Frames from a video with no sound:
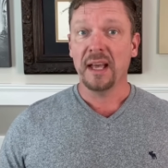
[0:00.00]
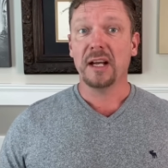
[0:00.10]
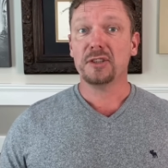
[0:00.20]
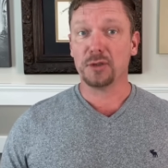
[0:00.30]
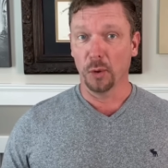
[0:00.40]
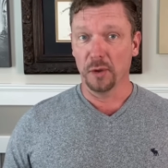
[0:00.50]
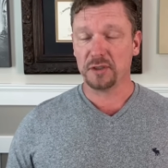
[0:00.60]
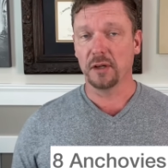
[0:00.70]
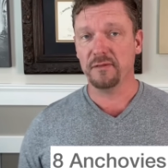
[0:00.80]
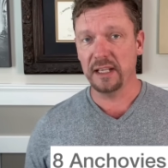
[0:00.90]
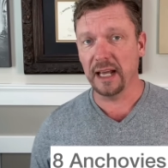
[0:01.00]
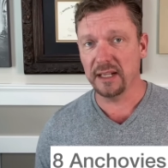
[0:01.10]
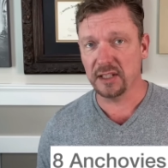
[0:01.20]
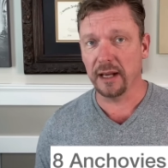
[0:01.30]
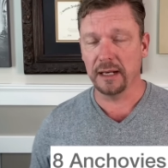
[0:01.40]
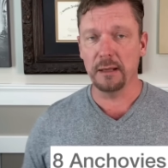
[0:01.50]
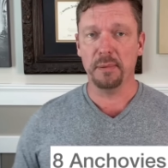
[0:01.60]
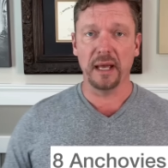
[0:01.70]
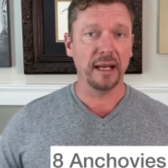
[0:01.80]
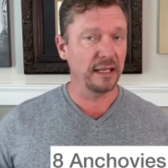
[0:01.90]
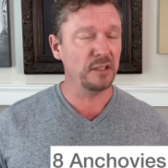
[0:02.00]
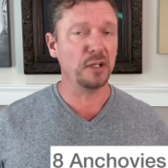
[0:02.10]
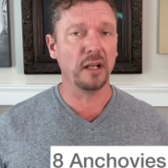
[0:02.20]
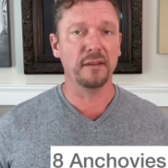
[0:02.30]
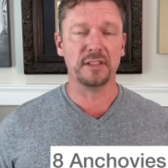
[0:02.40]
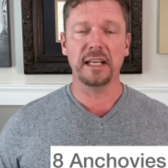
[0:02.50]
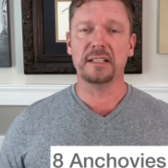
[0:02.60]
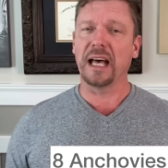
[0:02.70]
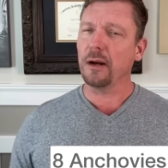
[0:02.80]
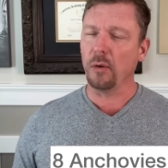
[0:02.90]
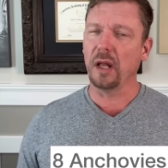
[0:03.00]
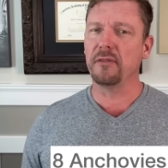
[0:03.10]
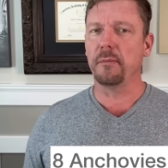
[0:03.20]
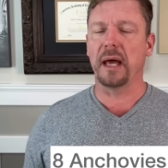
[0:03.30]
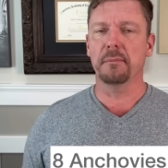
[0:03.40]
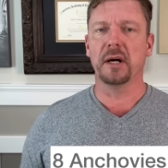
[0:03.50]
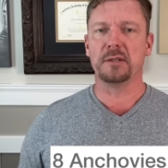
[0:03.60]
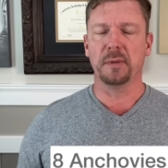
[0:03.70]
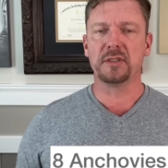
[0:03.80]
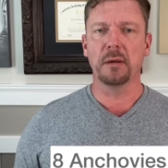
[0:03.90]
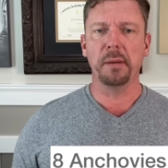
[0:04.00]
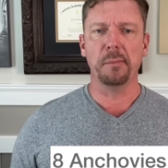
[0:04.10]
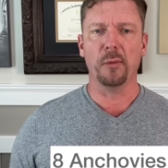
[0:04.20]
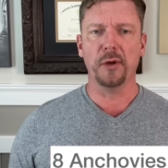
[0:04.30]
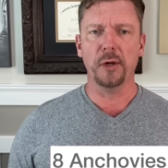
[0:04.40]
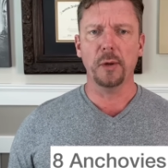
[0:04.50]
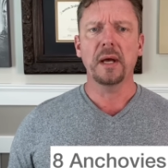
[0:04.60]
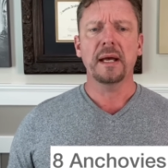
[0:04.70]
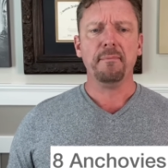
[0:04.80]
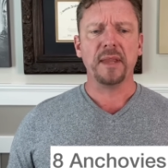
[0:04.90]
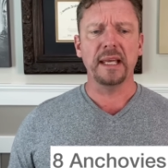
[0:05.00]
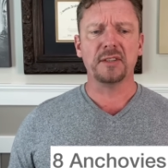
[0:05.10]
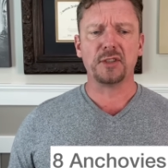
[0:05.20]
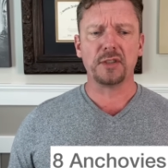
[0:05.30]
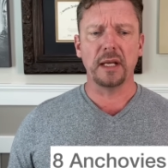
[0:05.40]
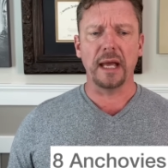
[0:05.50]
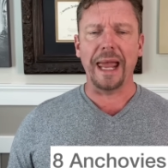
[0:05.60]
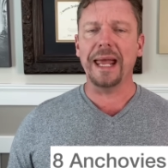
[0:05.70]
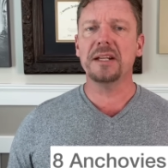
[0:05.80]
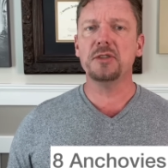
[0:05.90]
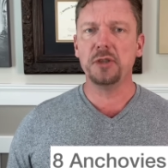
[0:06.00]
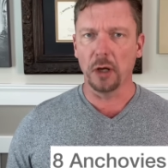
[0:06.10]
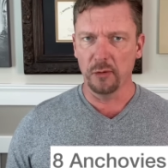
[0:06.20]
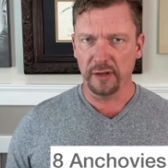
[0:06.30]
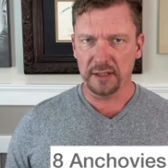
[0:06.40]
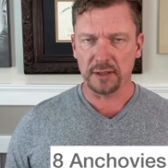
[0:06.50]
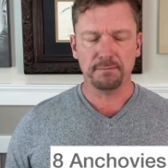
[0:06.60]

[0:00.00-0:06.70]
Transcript: source of dha and epa neisha loves these i don't love them that much but some people do is anchovies.